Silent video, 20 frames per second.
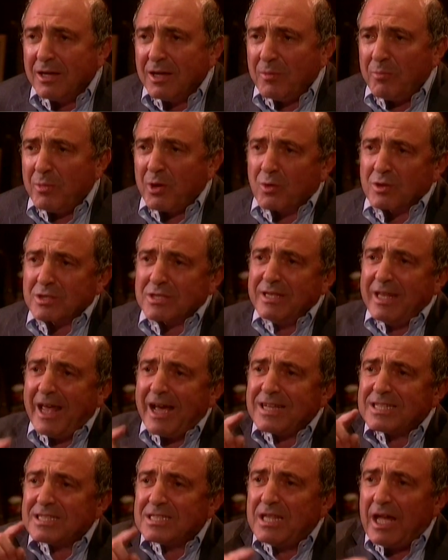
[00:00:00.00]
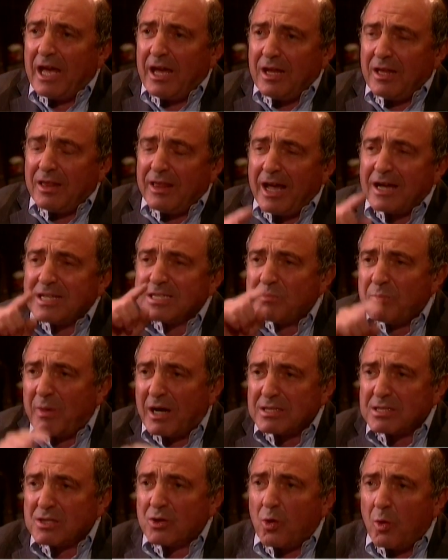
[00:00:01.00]
Because next day, next
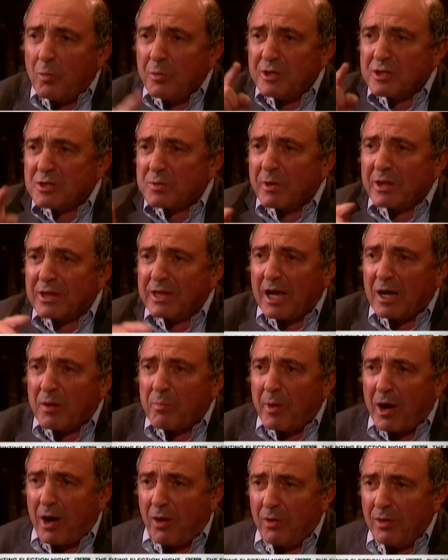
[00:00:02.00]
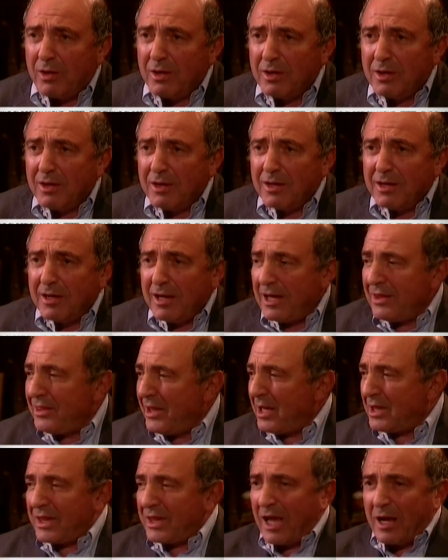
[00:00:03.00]
month, communists will take power, and
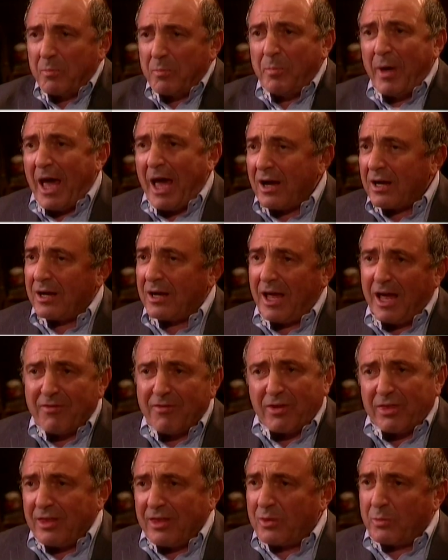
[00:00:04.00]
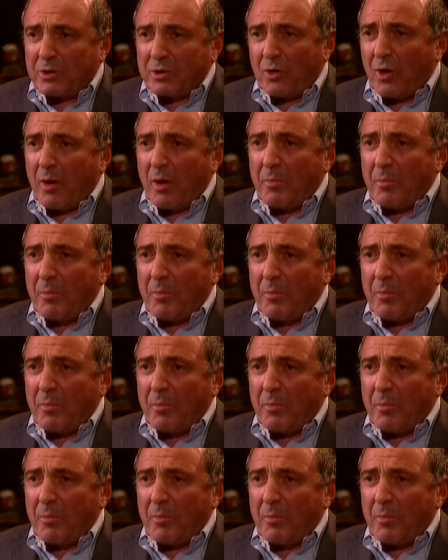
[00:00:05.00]
they take back everything what you are